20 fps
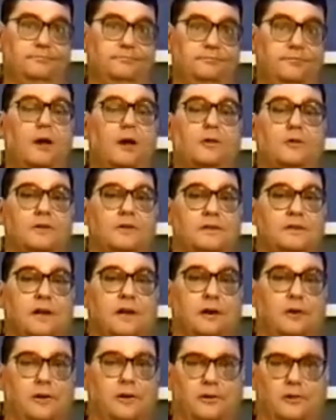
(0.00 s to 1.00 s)
followed his
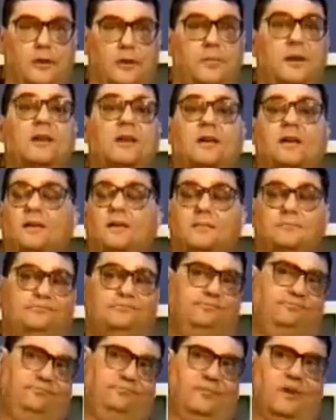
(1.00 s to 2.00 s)
character. I mean,
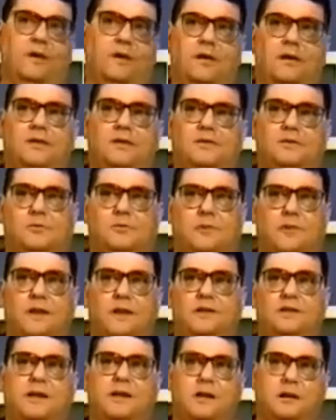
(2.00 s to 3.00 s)
so when
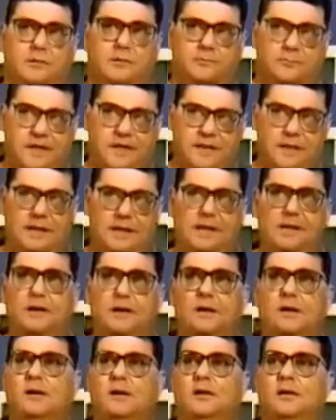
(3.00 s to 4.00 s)
they tell me